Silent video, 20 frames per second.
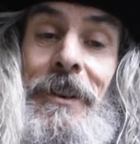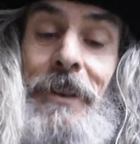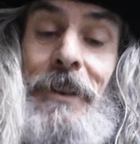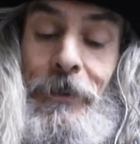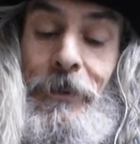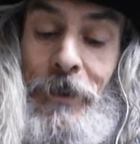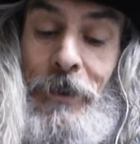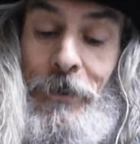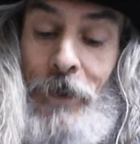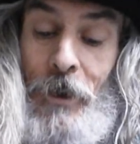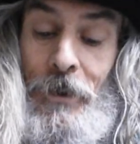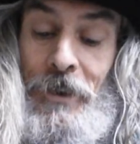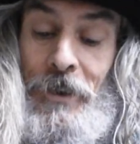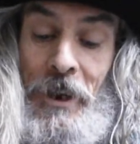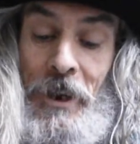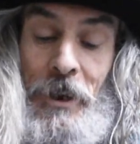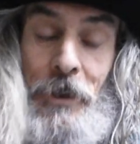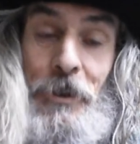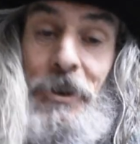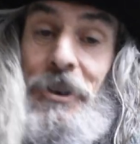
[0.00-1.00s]
If you've got
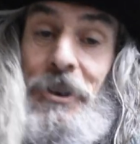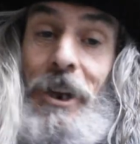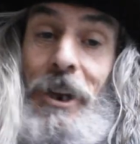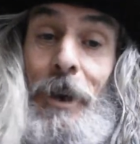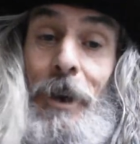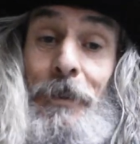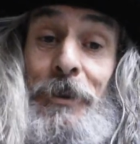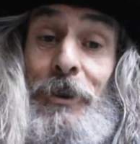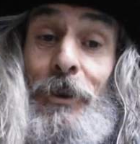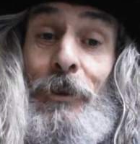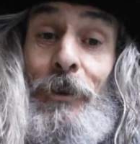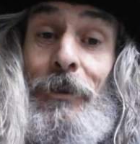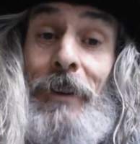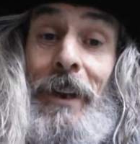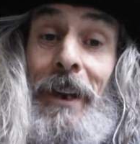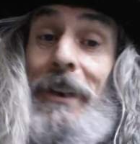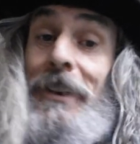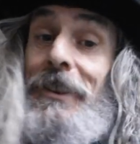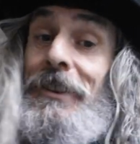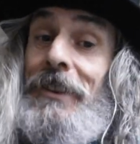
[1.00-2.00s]
no sharps or
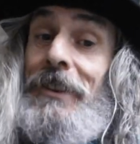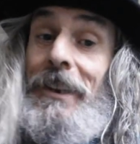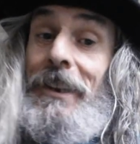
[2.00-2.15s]
flats,